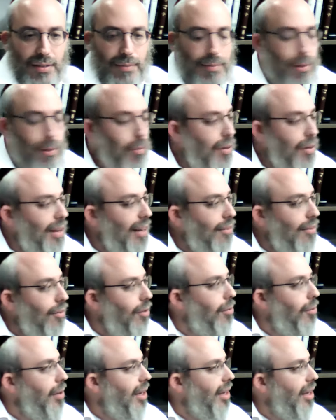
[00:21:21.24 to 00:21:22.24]
But we're not
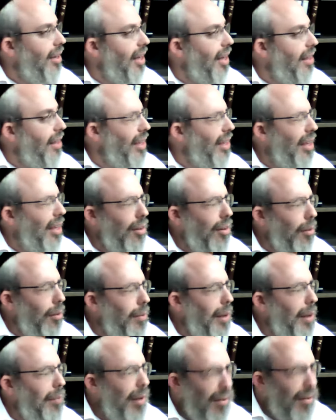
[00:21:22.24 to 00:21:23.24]
doing it. I think, you know,
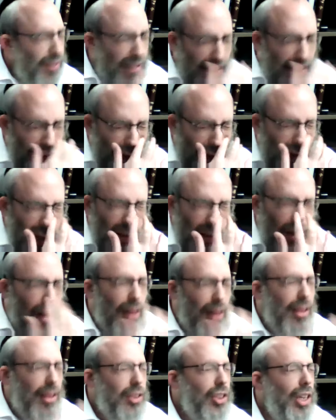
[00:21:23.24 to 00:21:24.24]
people have said that
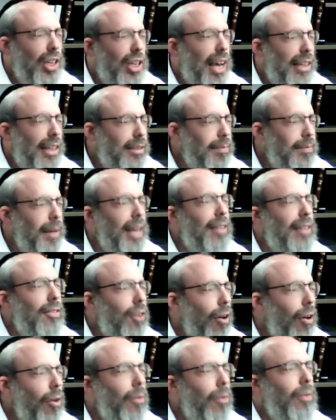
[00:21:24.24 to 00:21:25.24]
technology has made
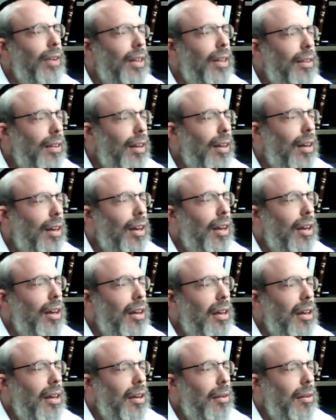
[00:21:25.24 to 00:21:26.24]
COVID
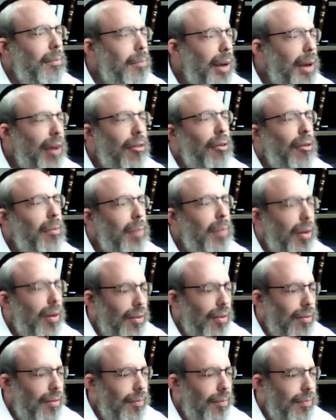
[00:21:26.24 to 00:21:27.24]
bearable.
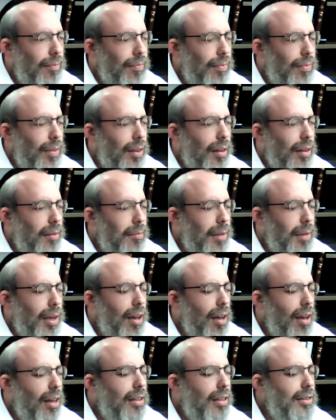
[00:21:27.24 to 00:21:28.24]

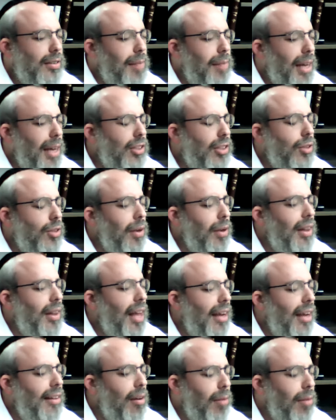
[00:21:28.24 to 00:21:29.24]
Because imagine doing
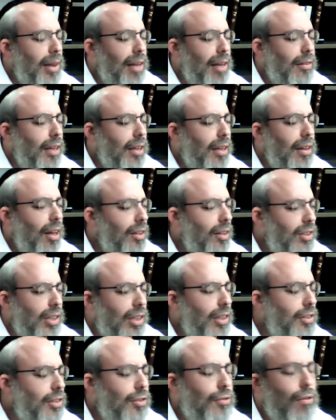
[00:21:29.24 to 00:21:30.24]
lockdown without technology.
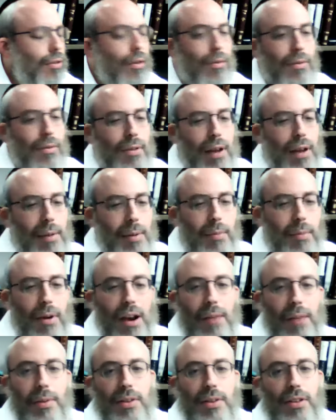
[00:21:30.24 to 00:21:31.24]
And it's true. I mean,
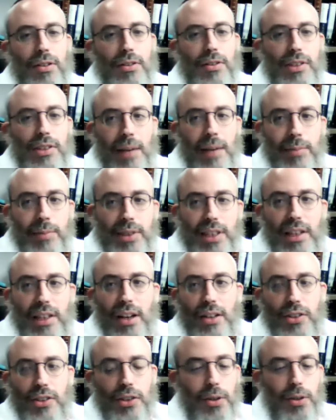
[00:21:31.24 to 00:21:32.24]
I'm sitting
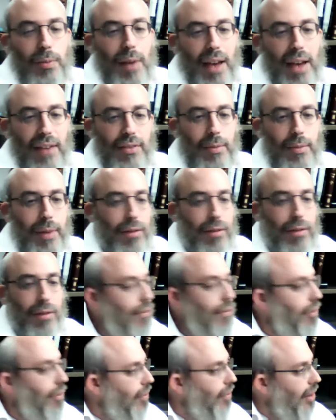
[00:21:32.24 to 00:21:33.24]
on Zoom. I have to be
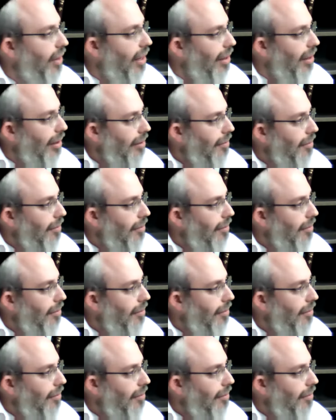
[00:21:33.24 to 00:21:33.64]
grateful for that.